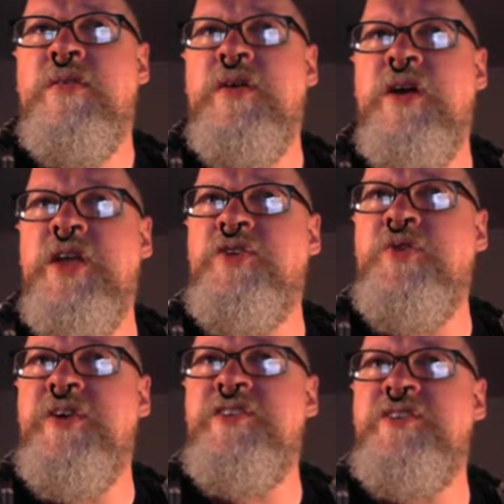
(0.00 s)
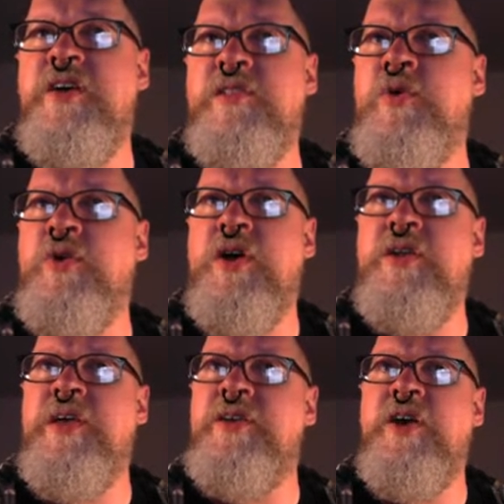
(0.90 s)
and increase a low
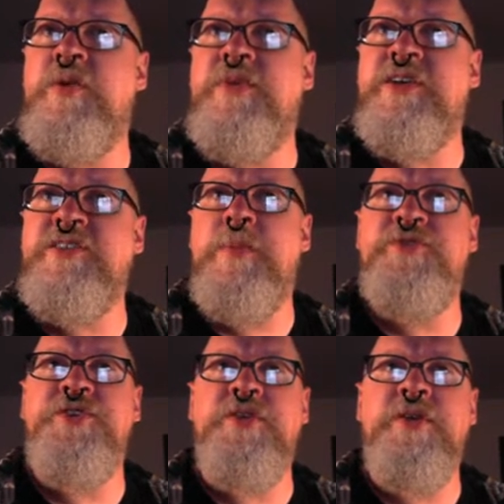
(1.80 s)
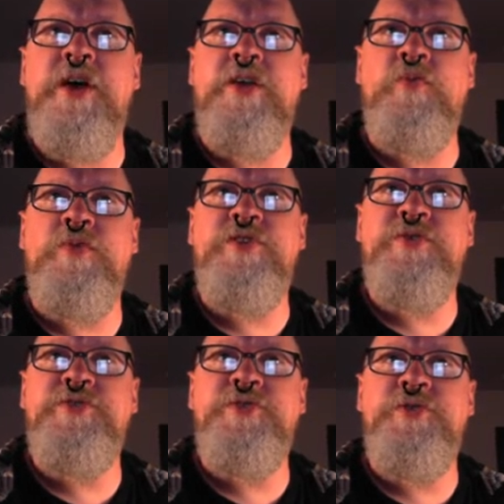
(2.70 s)
income exemption and
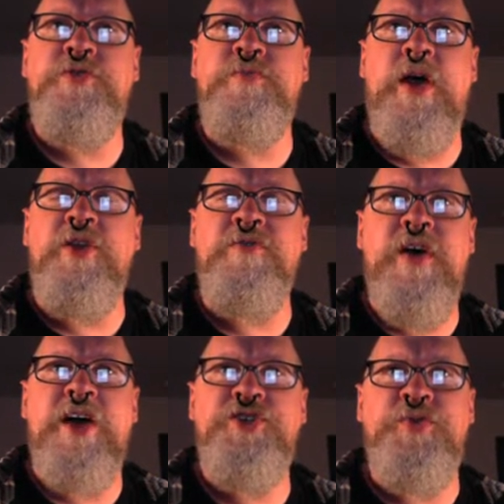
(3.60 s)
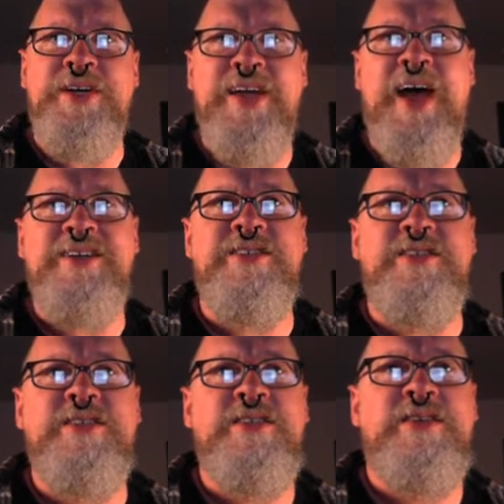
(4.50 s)
reduce certain manufacturing
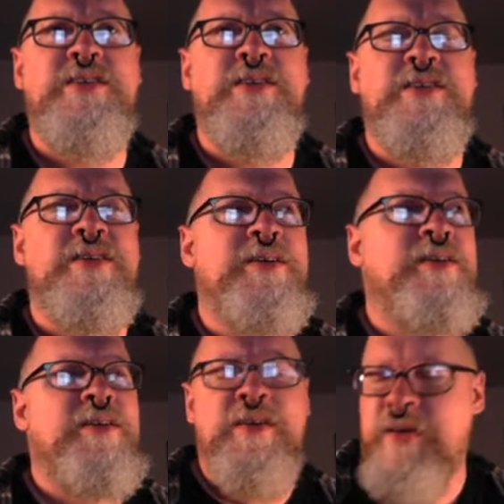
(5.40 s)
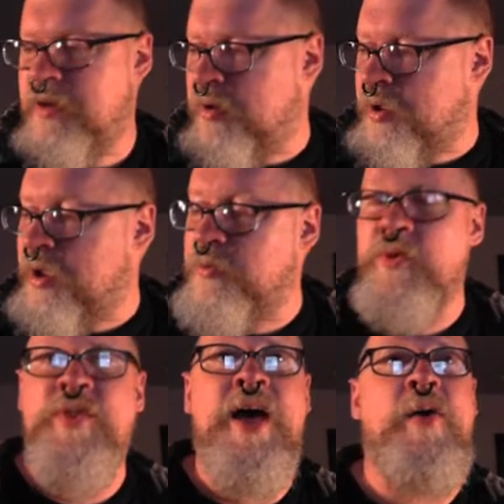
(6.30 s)
taxes. Okay,
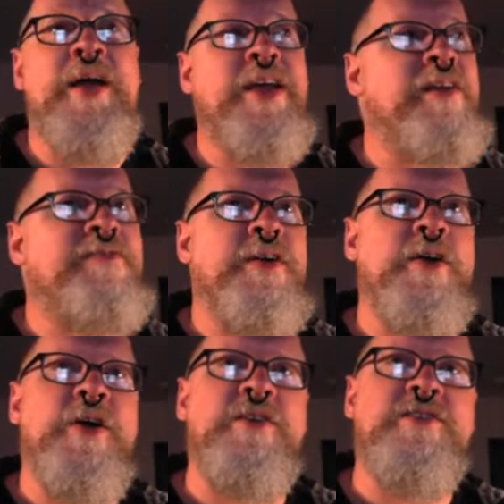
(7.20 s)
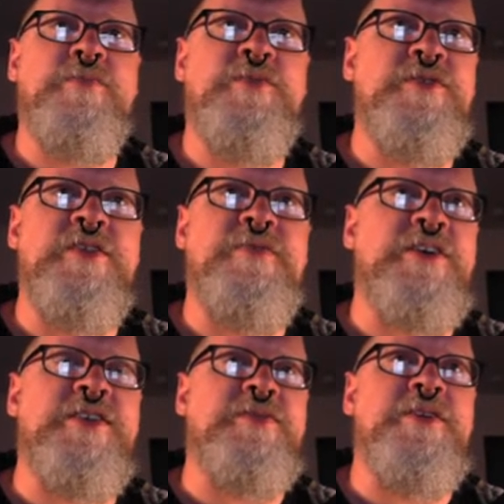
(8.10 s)
well now I need to figure out some
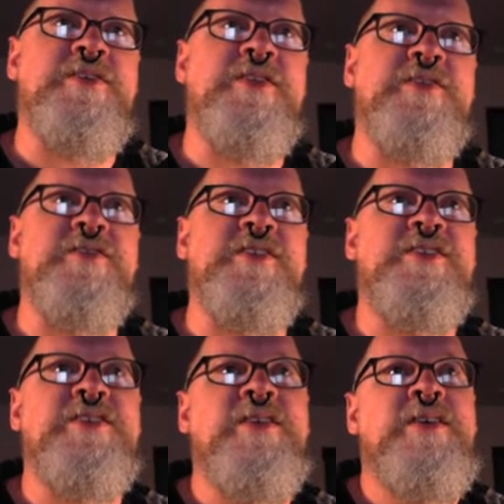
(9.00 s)
specifics on this because this,